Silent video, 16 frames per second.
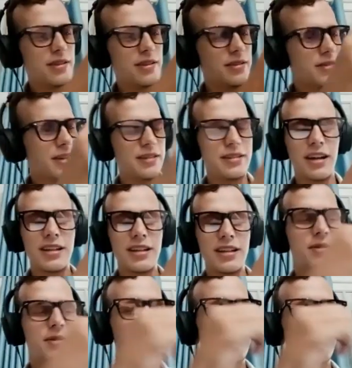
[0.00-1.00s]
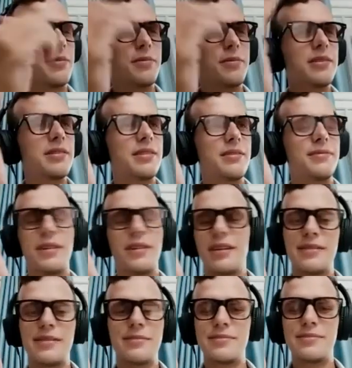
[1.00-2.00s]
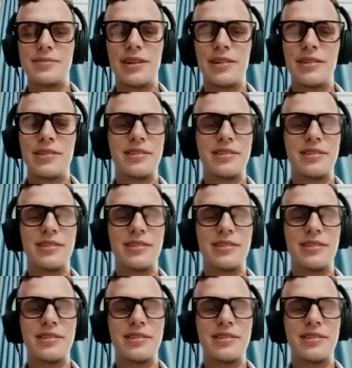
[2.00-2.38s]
to like touch me or something. I'm like, what the fuck, bro?